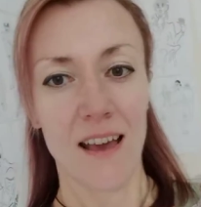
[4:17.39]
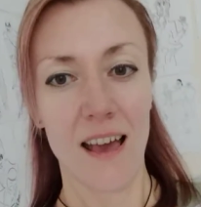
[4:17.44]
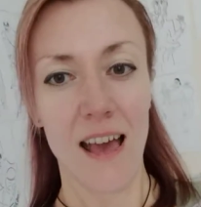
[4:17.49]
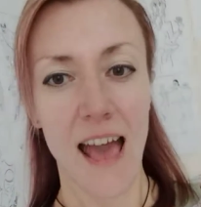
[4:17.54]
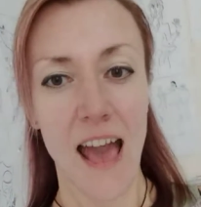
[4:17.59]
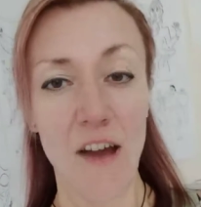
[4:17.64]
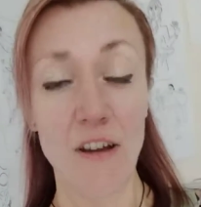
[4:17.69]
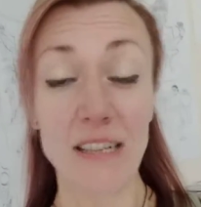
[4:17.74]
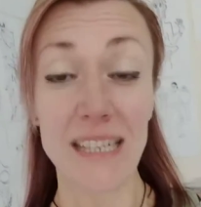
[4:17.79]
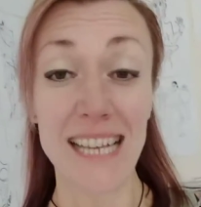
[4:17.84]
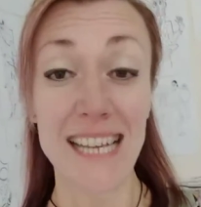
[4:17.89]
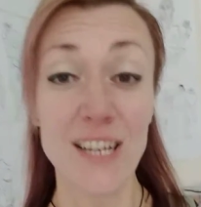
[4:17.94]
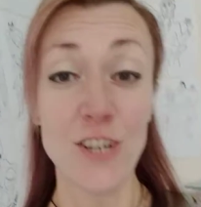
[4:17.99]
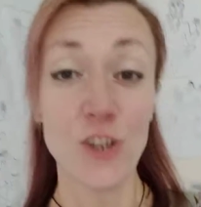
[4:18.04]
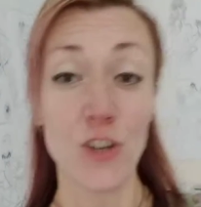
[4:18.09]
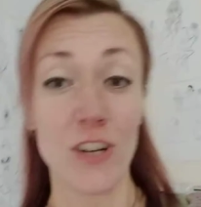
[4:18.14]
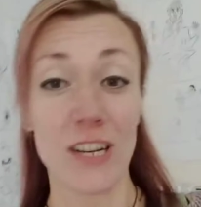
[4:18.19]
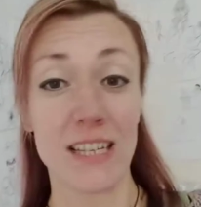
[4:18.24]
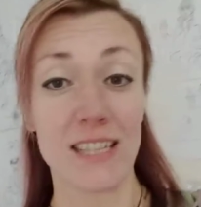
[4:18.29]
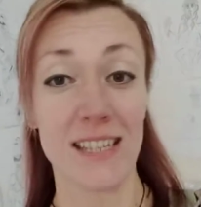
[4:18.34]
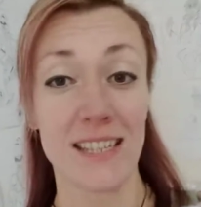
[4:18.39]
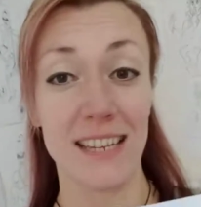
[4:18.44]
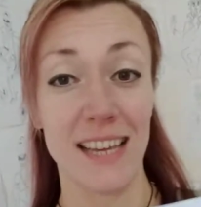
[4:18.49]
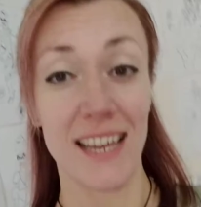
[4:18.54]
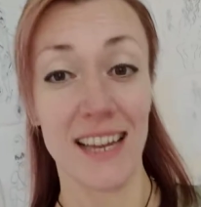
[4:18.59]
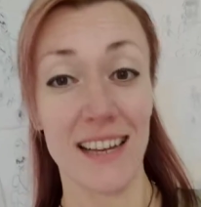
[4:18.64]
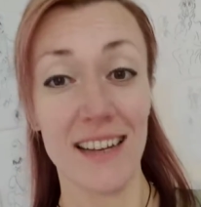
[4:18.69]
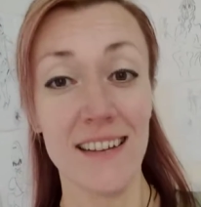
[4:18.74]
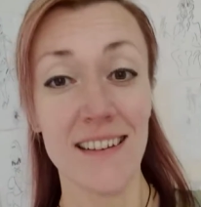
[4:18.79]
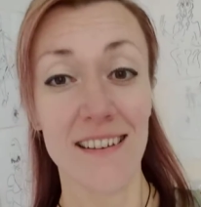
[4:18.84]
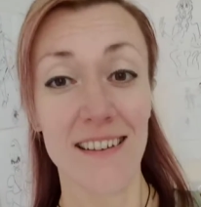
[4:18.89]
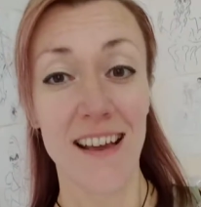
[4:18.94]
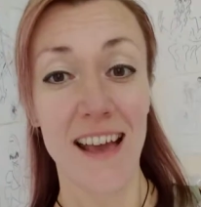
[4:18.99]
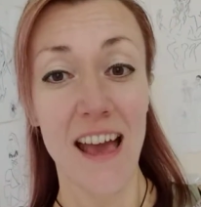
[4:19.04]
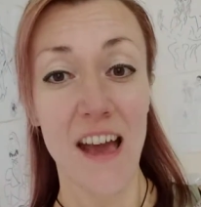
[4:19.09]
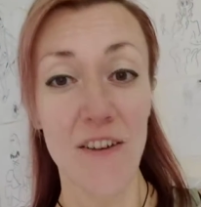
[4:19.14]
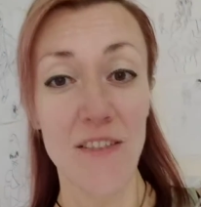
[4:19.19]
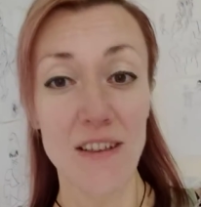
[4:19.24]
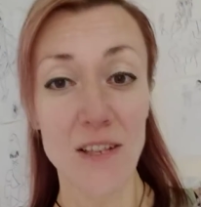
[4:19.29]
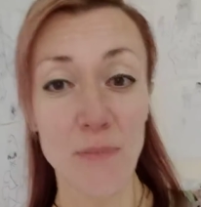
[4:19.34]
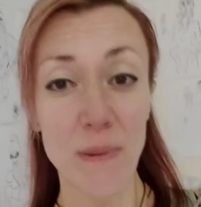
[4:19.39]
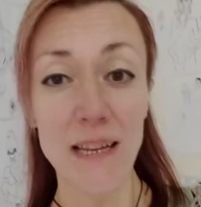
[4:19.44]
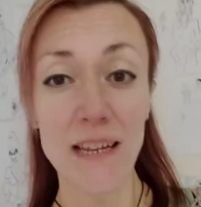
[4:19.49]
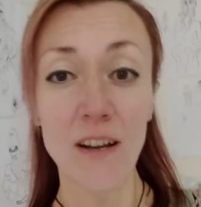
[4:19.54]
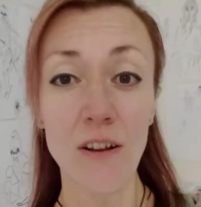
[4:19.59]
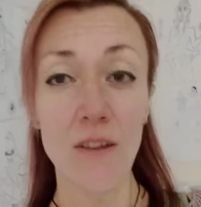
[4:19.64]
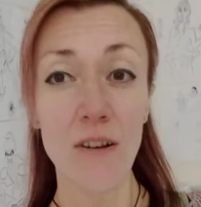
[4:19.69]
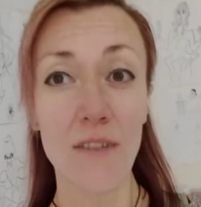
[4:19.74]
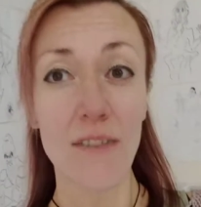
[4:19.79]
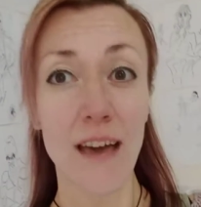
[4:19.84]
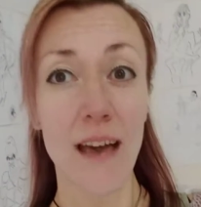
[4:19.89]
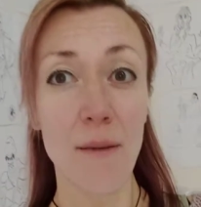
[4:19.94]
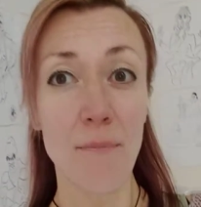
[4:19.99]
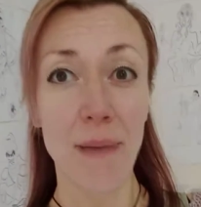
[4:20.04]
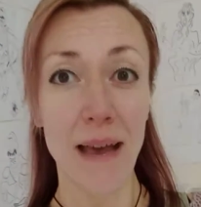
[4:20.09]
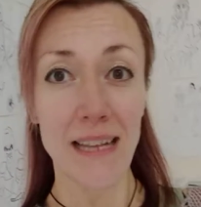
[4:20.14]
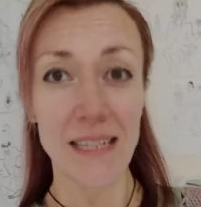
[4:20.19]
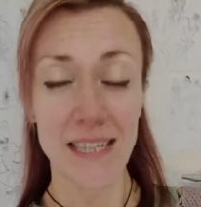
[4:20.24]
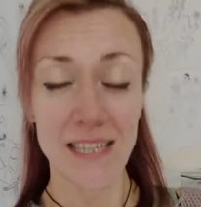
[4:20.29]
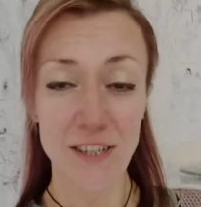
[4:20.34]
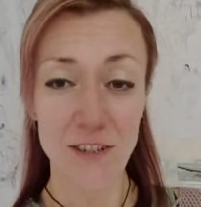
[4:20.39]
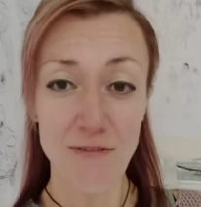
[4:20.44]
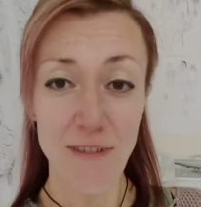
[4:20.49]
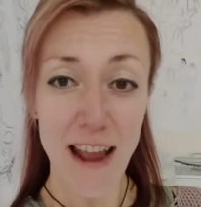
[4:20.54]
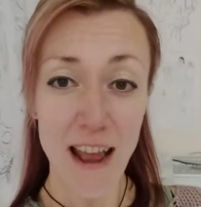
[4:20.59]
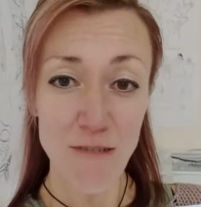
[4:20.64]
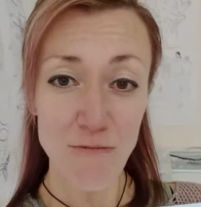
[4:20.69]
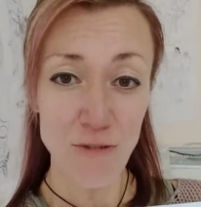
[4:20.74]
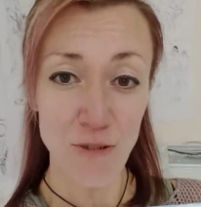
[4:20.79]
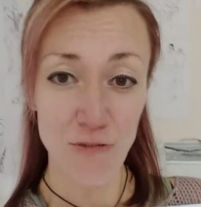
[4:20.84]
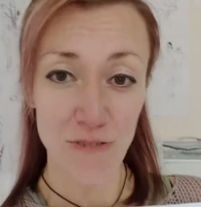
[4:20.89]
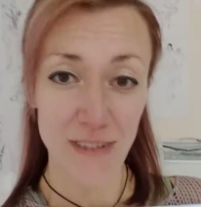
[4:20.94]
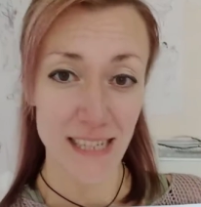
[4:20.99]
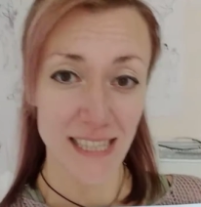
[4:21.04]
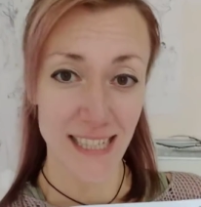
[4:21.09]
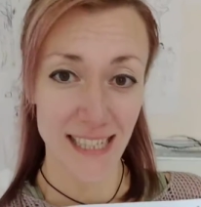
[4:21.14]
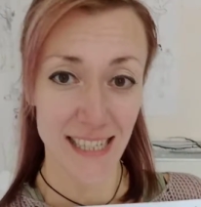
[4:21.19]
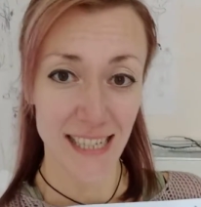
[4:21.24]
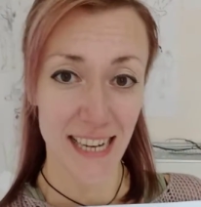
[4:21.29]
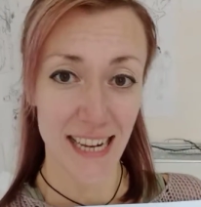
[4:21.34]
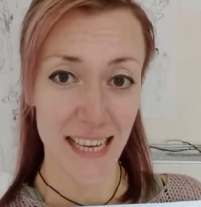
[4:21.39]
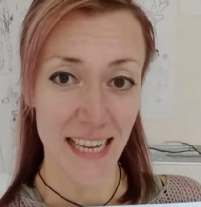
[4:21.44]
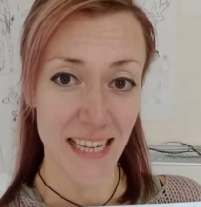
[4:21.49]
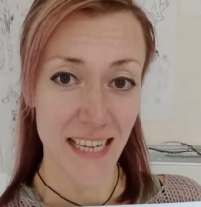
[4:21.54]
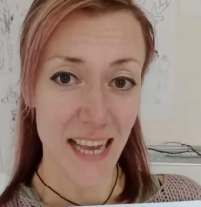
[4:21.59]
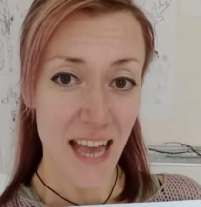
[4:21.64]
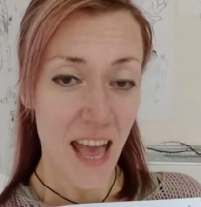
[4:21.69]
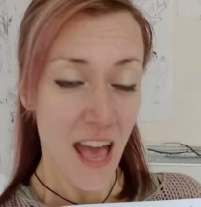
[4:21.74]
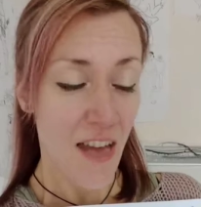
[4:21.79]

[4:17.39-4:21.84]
how it's interesting how there's been a lot of that batted around recently.